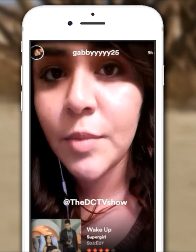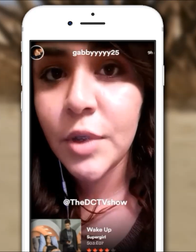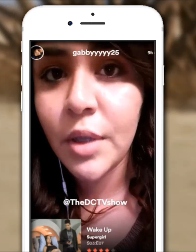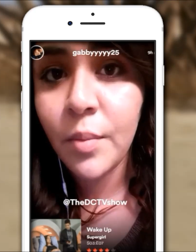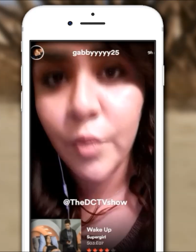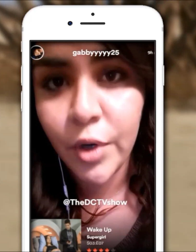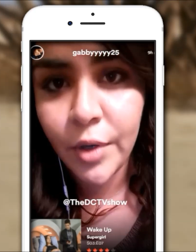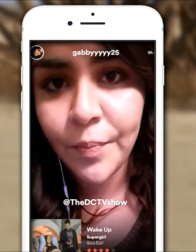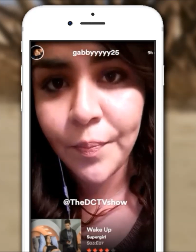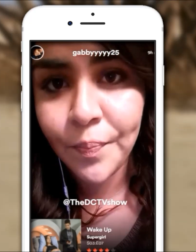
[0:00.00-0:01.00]
Imra,
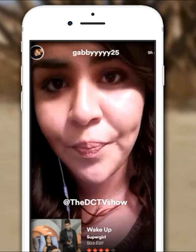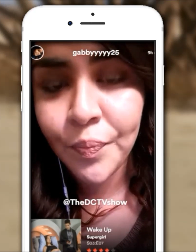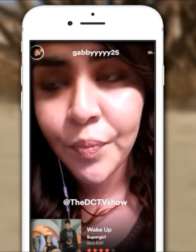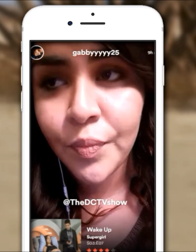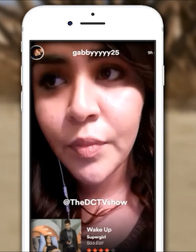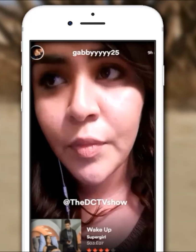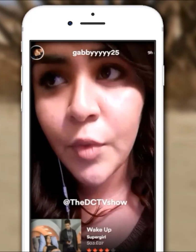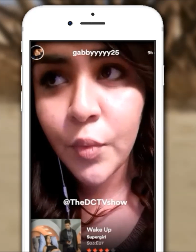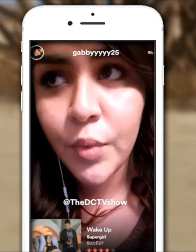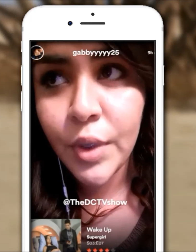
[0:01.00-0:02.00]

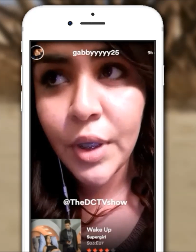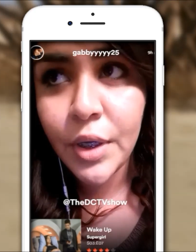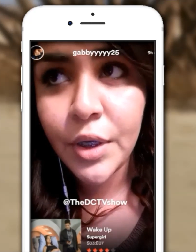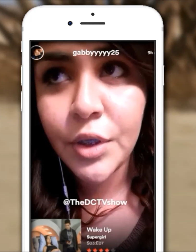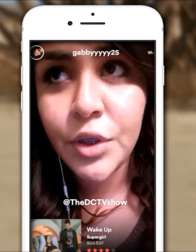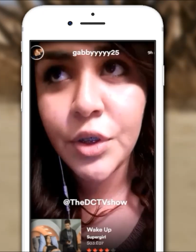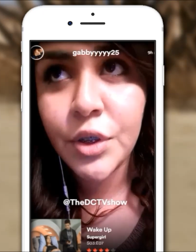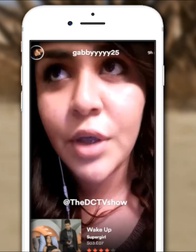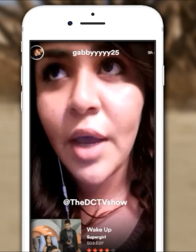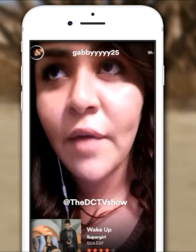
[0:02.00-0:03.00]
which
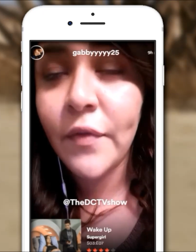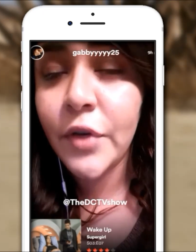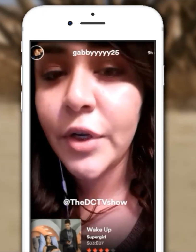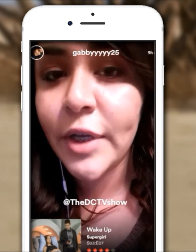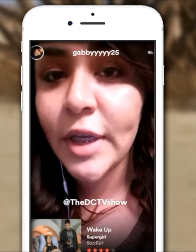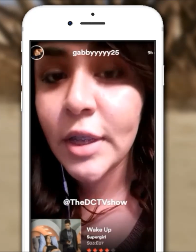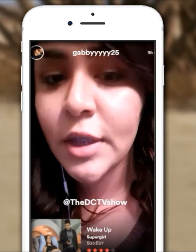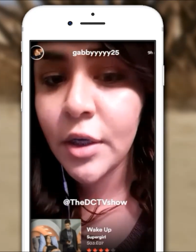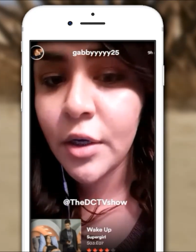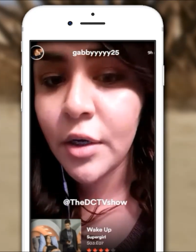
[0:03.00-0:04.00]
after kissing
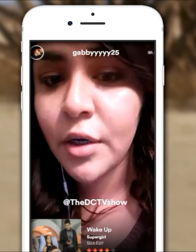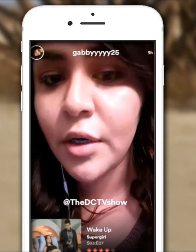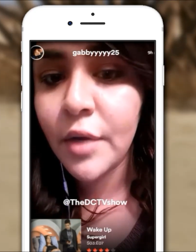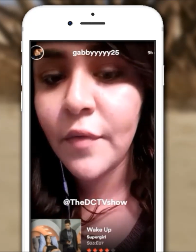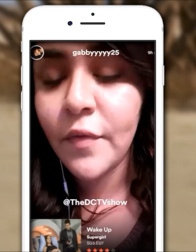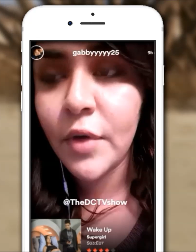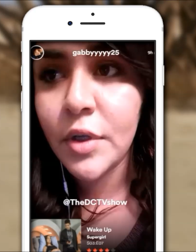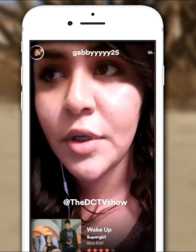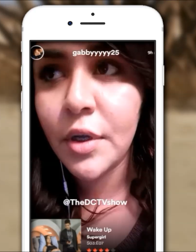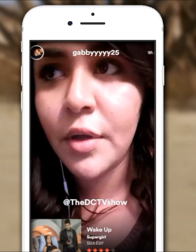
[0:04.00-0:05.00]
her in front
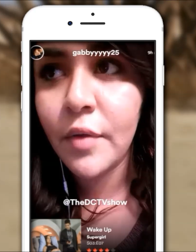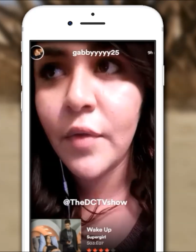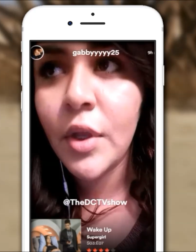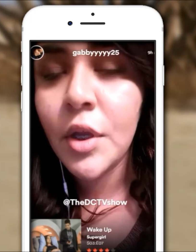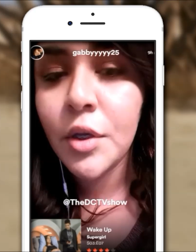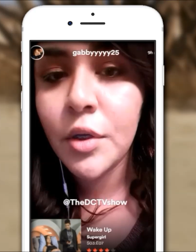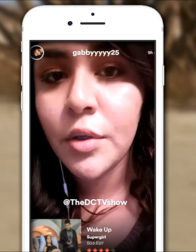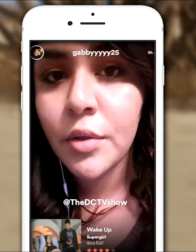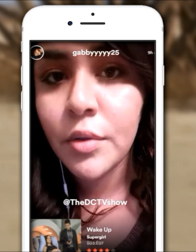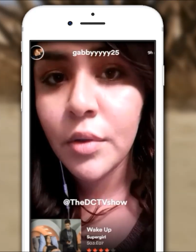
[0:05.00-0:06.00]
of
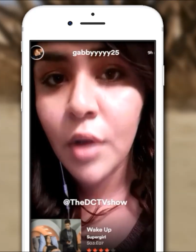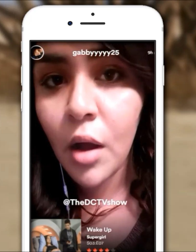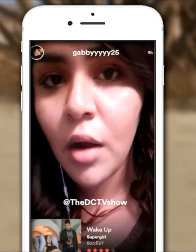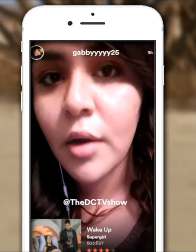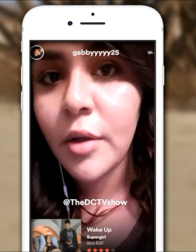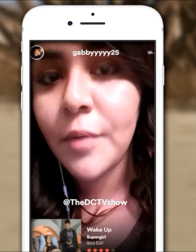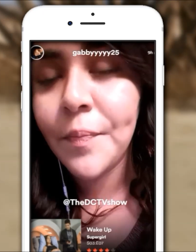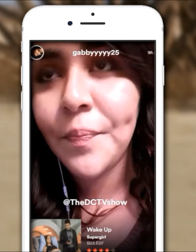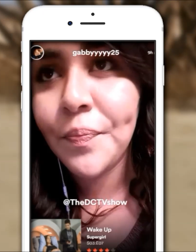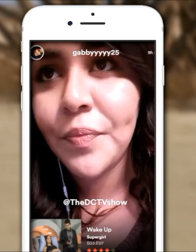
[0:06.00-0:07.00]
Kara,
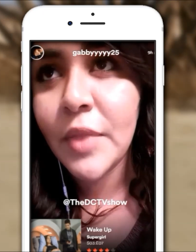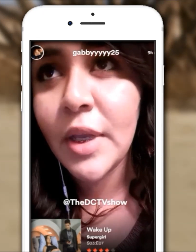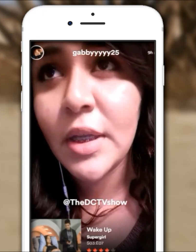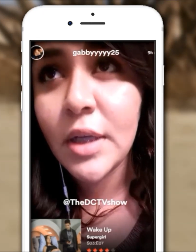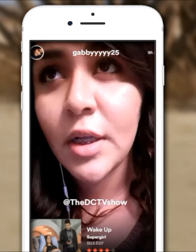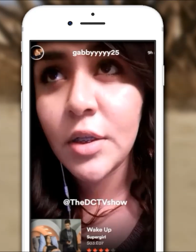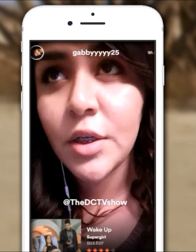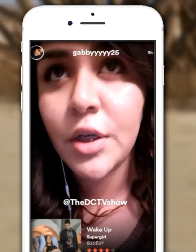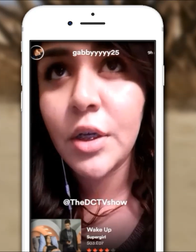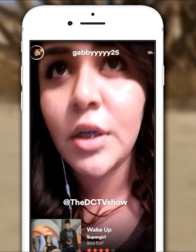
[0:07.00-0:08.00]
he tells
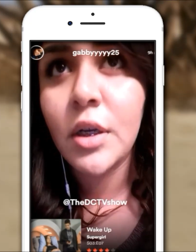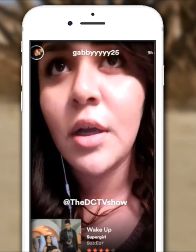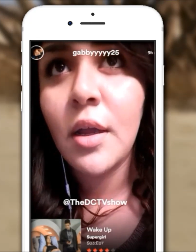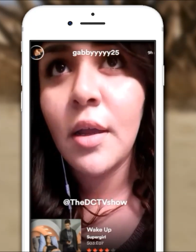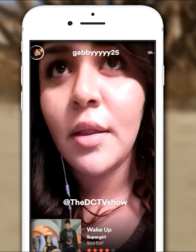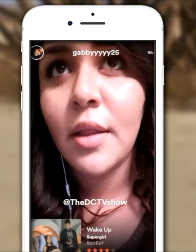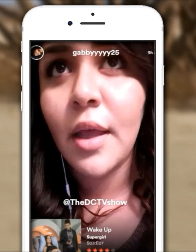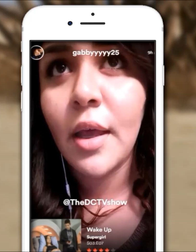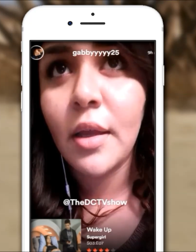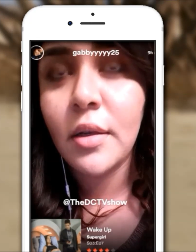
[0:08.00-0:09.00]
her
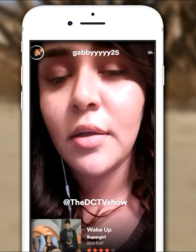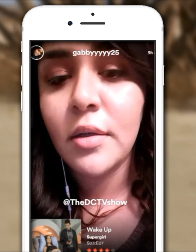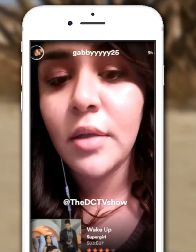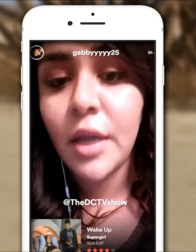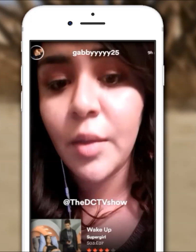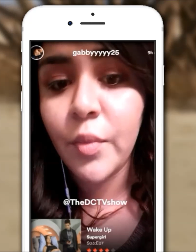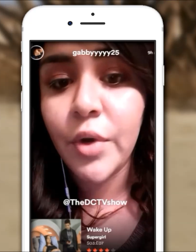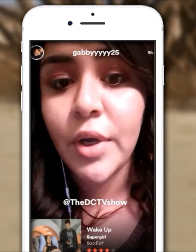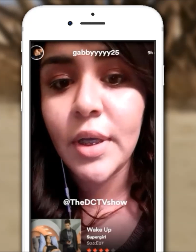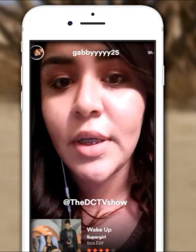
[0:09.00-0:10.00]
that Imra
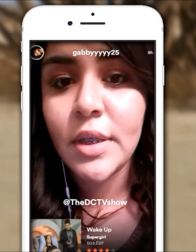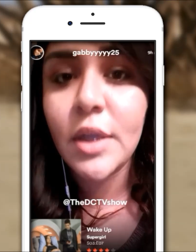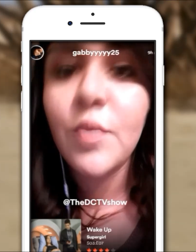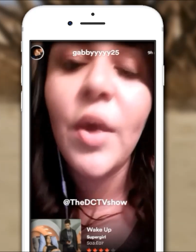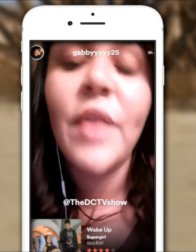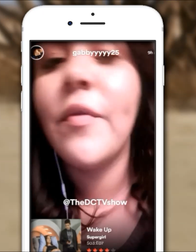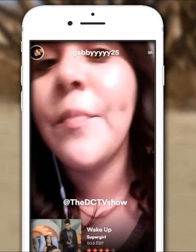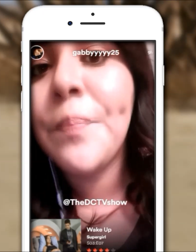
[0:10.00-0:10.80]
is his wife.